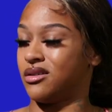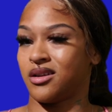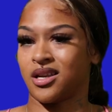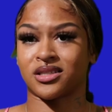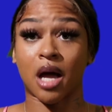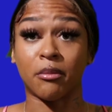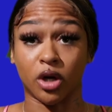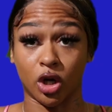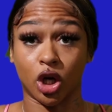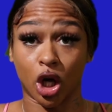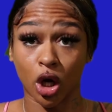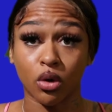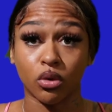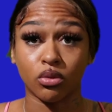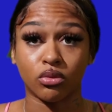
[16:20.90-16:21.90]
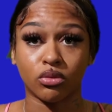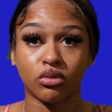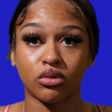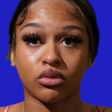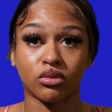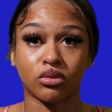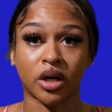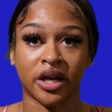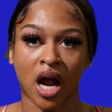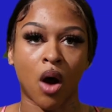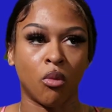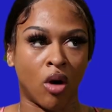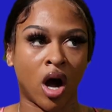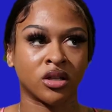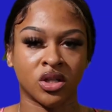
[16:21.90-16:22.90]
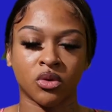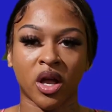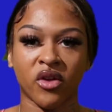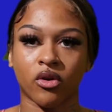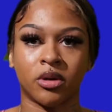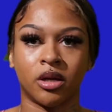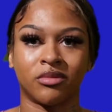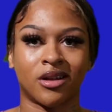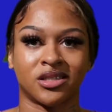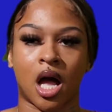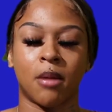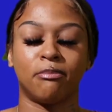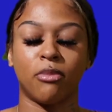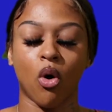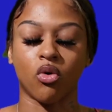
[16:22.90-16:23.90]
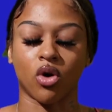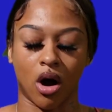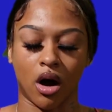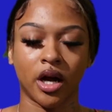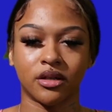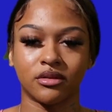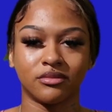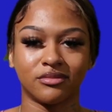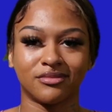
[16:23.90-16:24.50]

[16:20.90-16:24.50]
"Cause I'm a goat." And I walked away from him, cause I'm pole god.